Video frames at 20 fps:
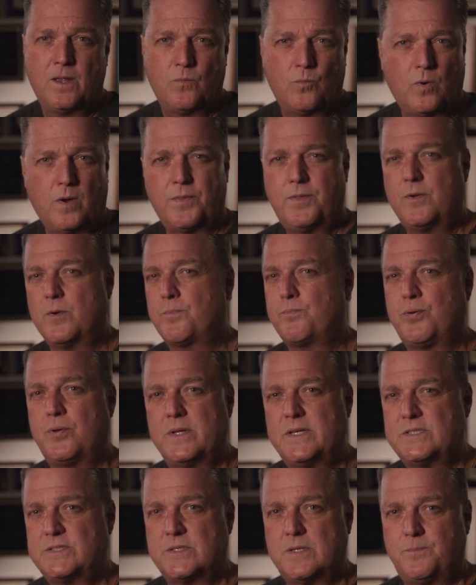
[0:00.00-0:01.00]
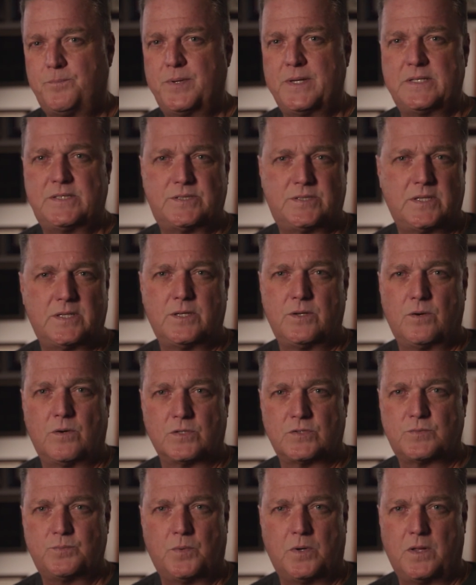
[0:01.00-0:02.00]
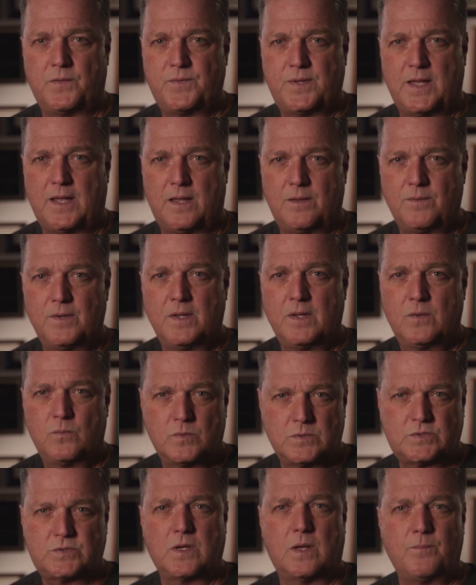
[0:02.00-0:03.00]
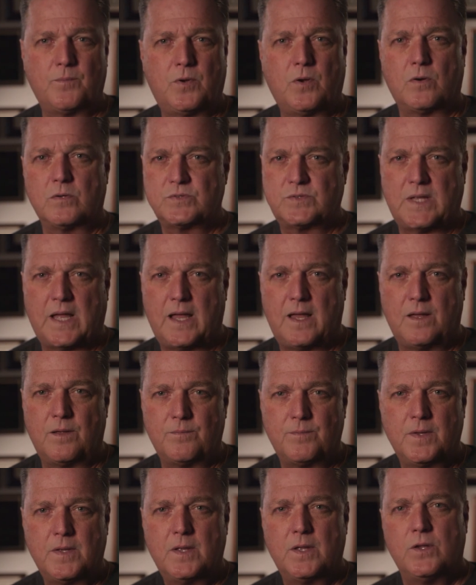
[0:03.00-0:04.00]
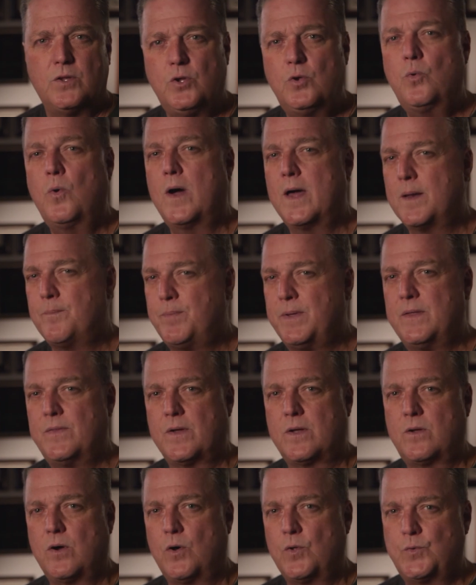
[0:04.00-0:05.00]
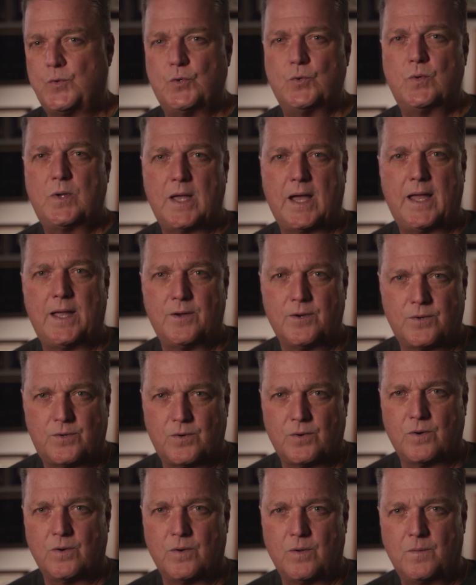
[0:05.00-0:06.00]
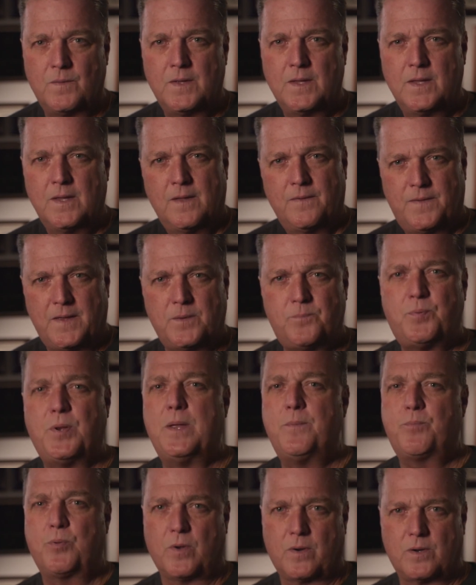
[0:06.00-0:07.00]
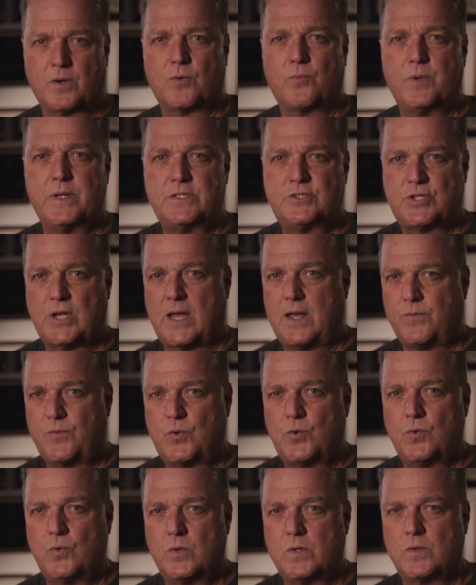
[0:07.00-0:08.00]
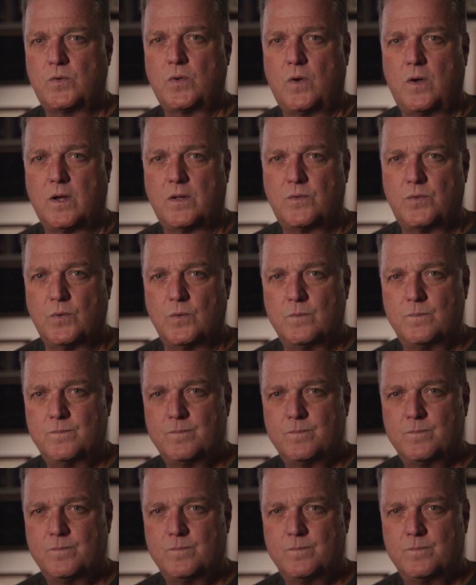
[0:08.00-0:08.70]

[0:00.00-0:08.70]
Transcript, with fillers: whether you're police in a big city or a small town. When something goes down, you want to be the go to guy or girl that people are going to reach out to and talk to.